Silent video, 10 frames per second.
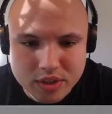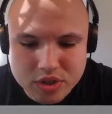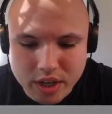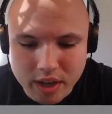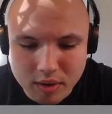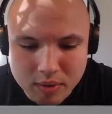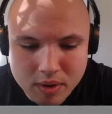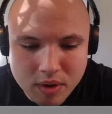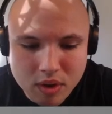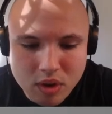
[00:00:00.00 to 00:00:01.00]
So
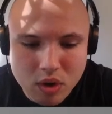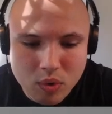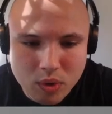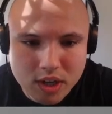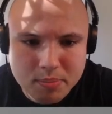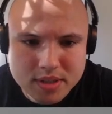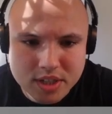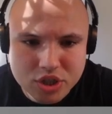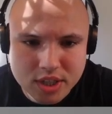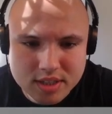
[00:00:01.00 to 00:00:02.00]
we're going to
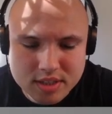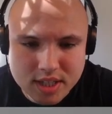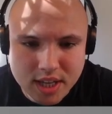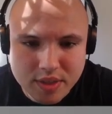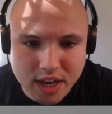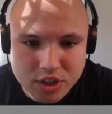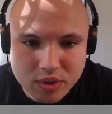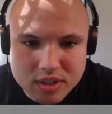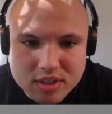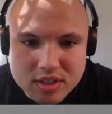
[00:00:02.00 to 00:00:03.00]
position these teeth, and you
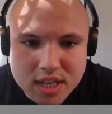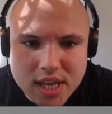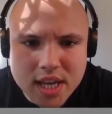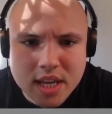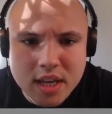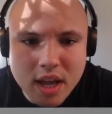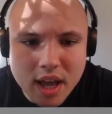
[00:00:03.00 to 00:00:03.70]
could see